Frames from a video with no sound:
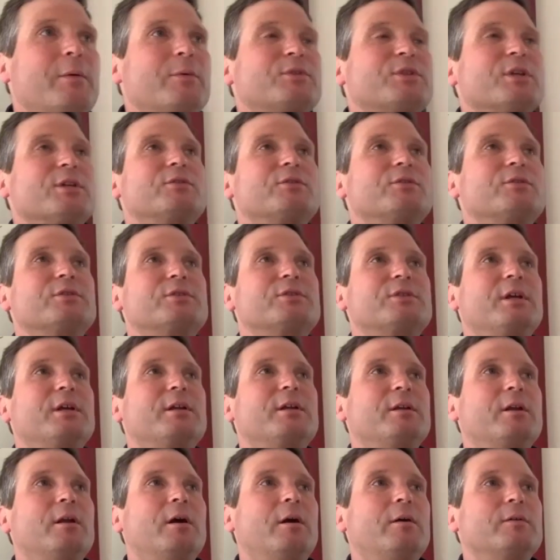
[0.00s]
was
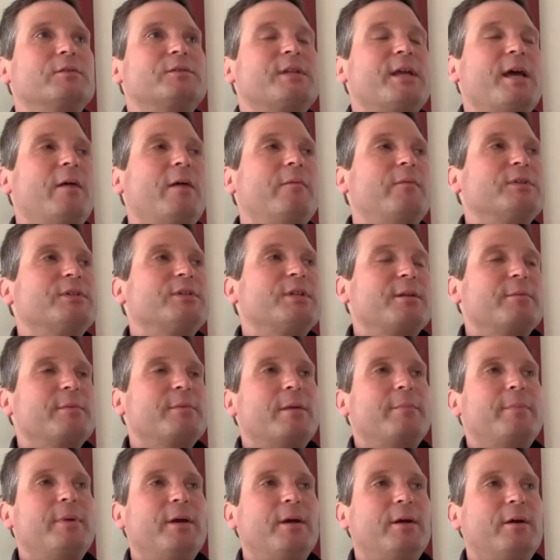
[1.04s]
interesting. You know, I was down visiting
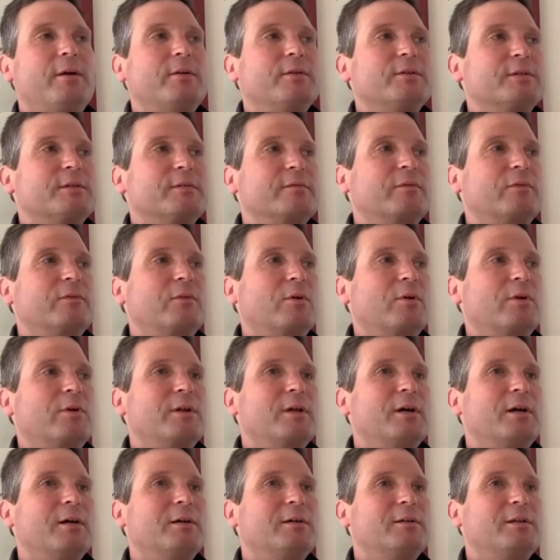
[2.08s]
my parents in
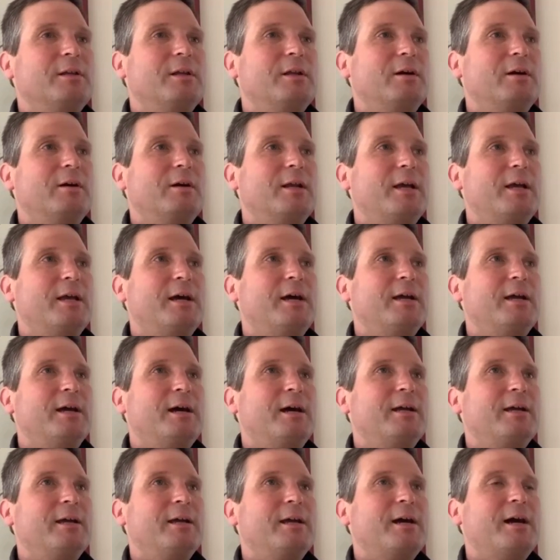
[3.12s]
Florida, you know, and
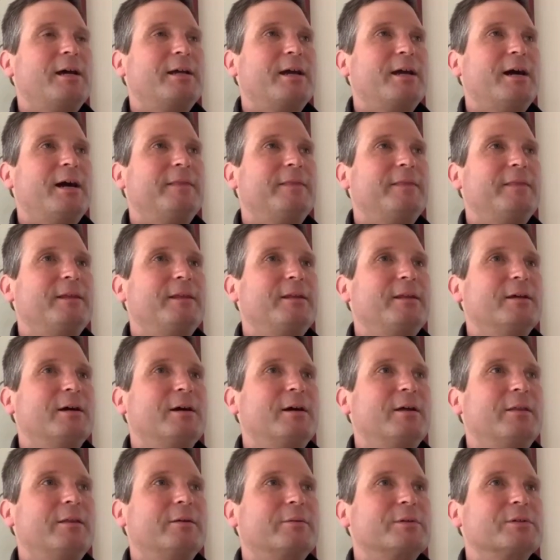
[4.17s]
I got the
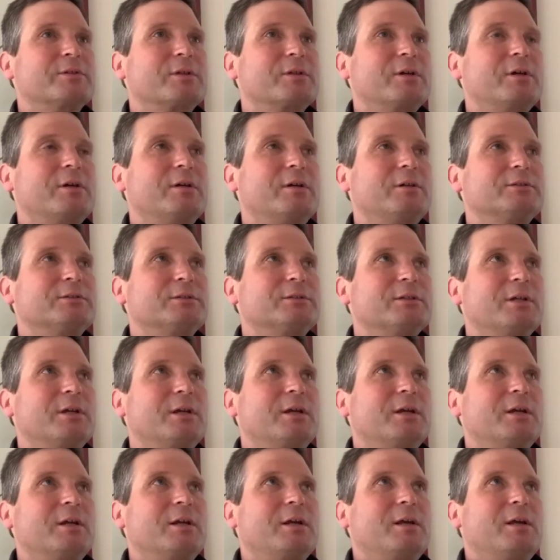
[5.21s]
result,
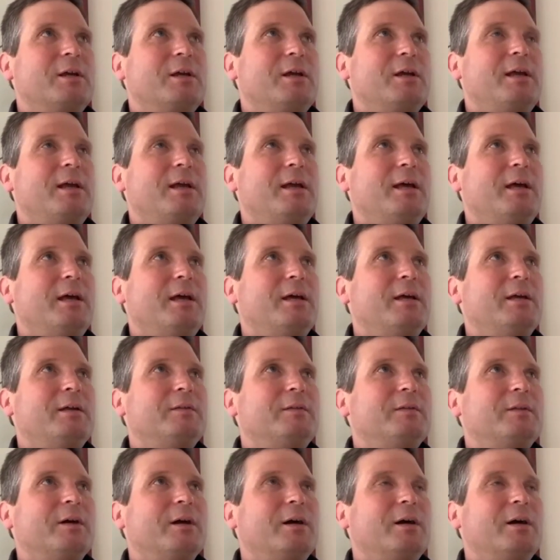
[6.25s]
and